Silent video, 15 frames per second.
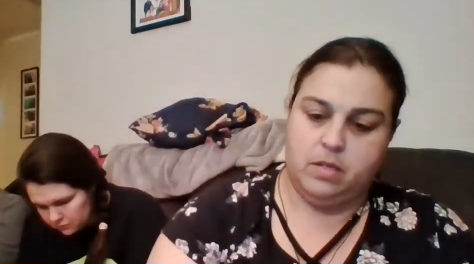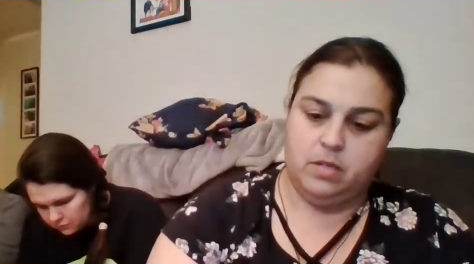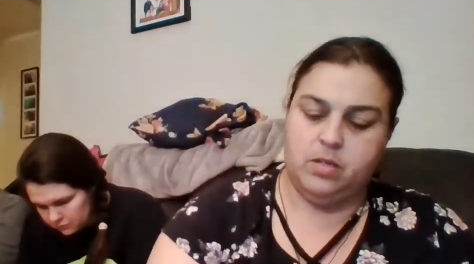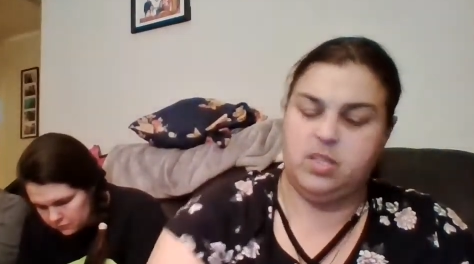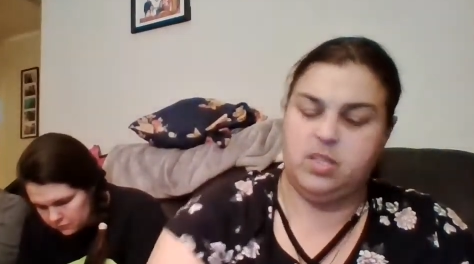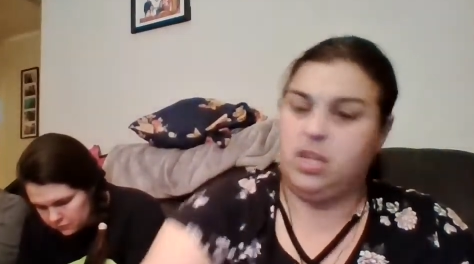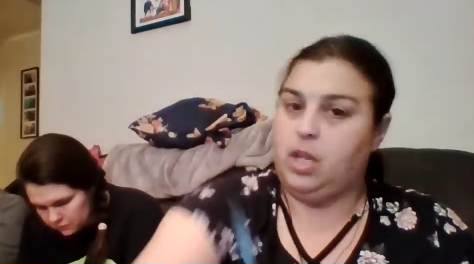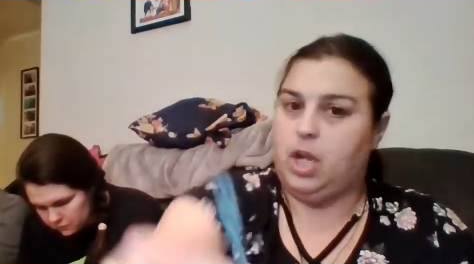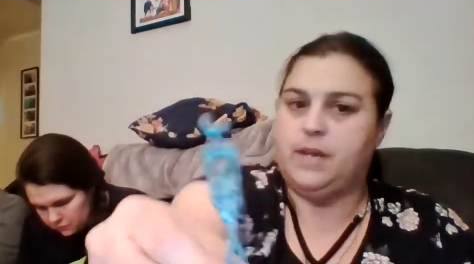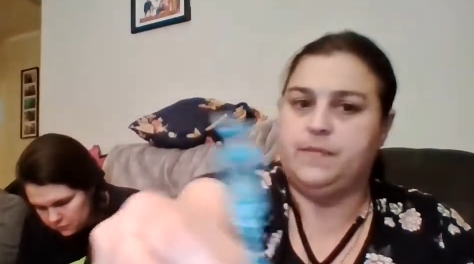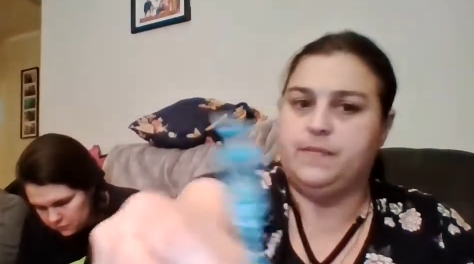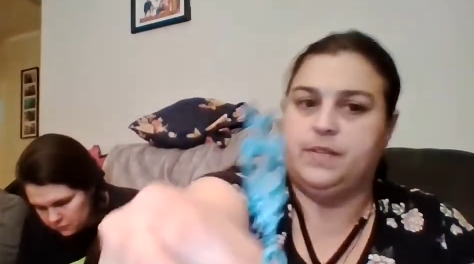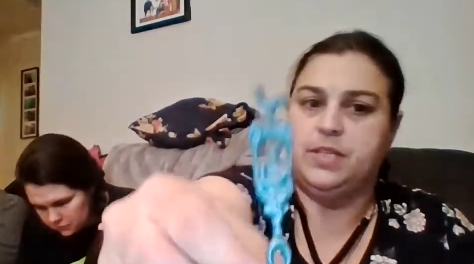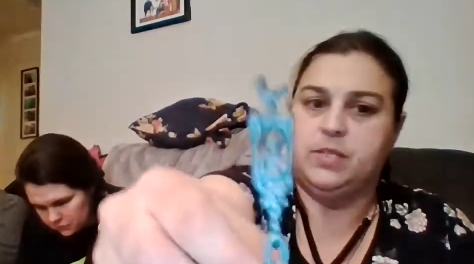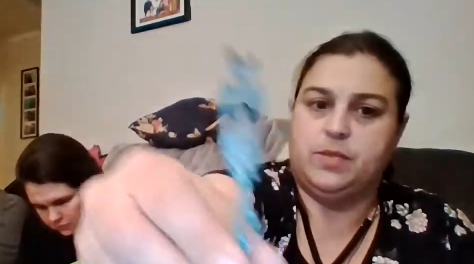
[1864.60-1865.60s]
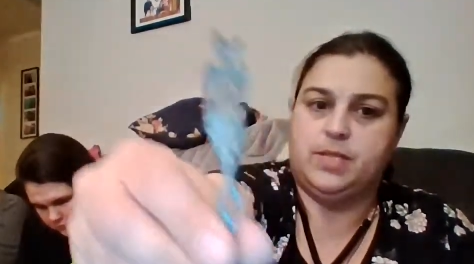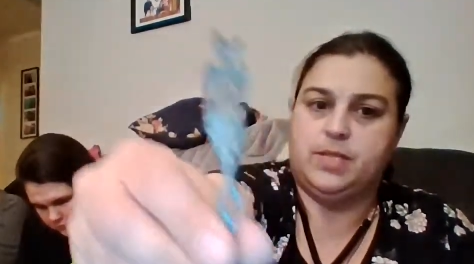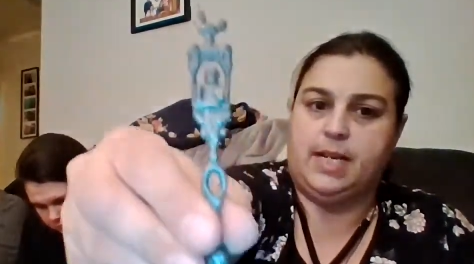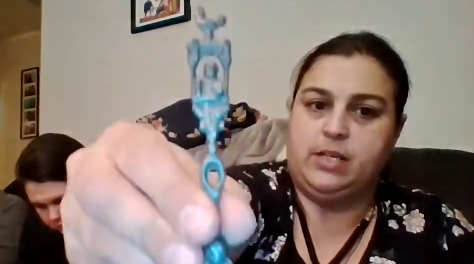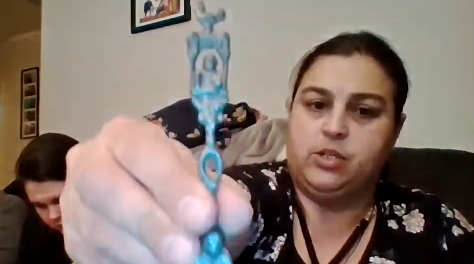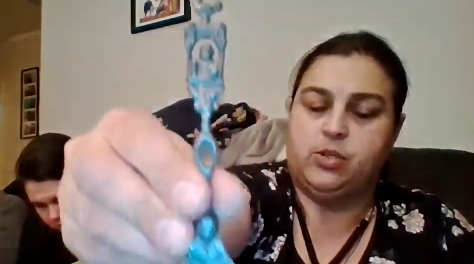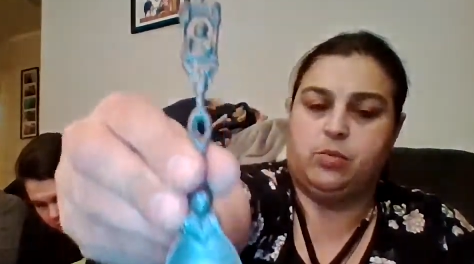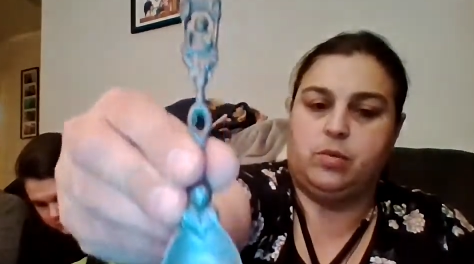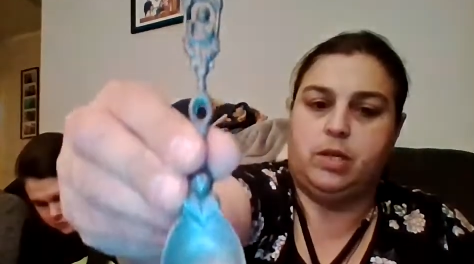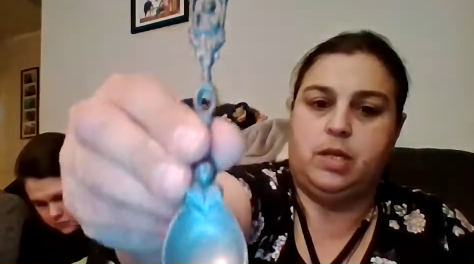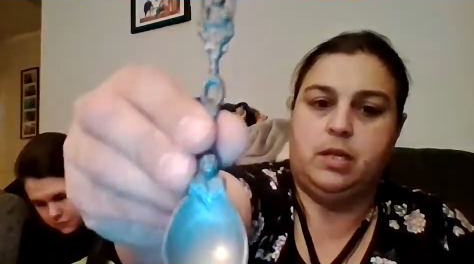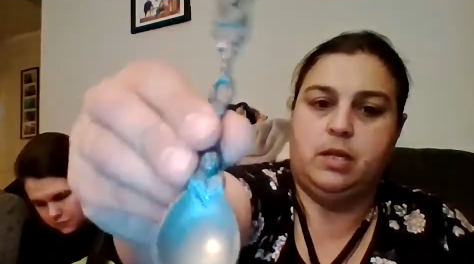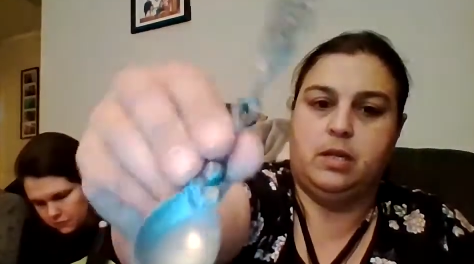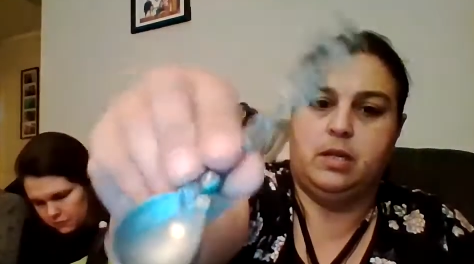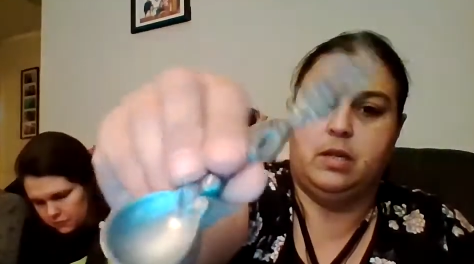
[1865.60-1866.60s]
Speaker 1: there's a lot of these ones
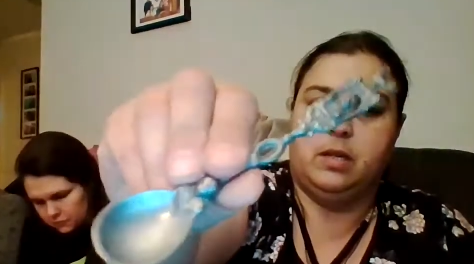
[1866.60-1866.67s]
actually.